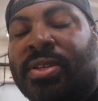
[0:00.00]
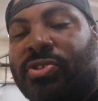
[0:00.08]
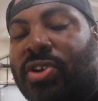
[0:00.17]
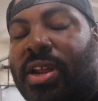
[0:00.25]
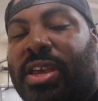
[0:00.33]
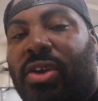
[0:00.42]

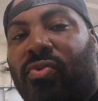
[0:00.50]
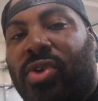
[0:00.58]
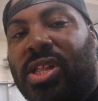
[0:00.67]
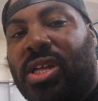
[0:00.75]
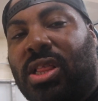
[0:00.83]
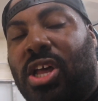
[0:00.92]
Try to get
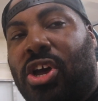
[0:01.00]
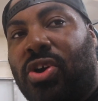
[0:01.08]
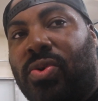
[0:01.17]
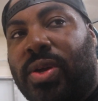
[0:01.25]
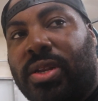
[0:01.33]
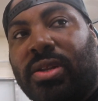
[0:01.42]
really
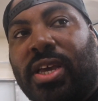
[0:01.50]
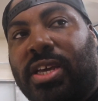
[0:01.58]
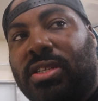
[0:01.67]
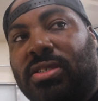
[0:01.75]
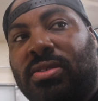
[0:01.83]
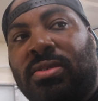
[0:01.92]
low
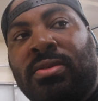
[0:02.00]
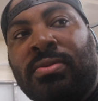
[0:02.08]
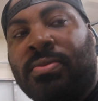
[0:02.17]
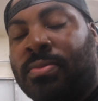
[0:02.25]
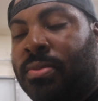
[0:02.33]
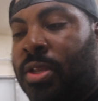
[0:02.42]
and
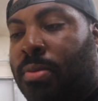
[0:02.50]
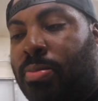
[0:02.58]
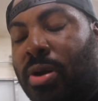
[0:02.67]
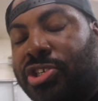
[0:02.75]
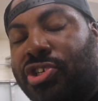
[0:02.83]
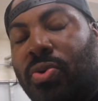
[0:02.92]

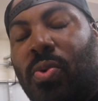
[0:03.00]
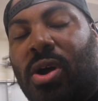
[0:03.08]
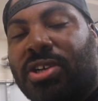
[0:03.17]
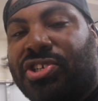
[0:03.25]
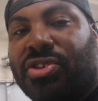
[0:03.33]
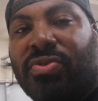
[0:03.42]
pressure
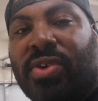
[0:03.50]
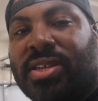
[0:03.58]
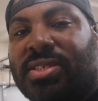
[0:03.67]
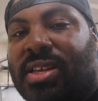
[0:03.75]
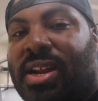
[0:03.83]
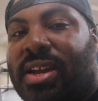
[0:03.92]
wash the
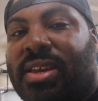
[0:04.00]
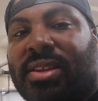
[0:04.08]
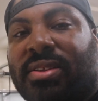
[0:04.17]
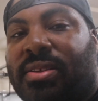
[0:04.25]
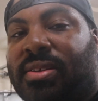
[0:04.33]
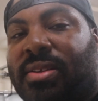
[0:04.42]
rest that I
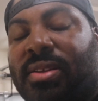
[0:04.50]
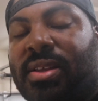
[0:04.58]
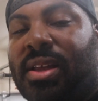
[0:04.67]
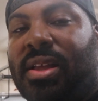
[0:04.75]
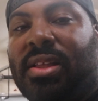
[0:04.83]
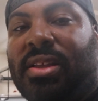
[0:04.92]
can,
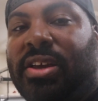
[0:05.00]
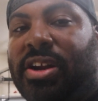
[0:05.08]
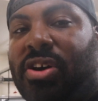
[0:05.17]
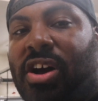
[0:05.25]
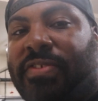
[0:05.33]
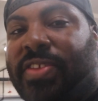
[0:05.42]
you
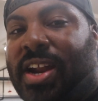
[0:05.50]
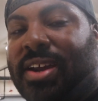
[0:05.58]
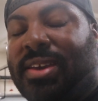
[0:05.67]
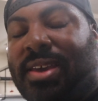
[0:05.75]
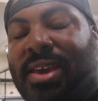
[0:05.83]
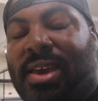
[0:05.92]
know, off that I
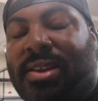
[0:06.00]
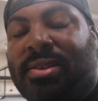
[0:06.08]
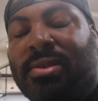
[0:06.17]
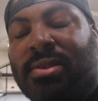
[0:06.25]
can get.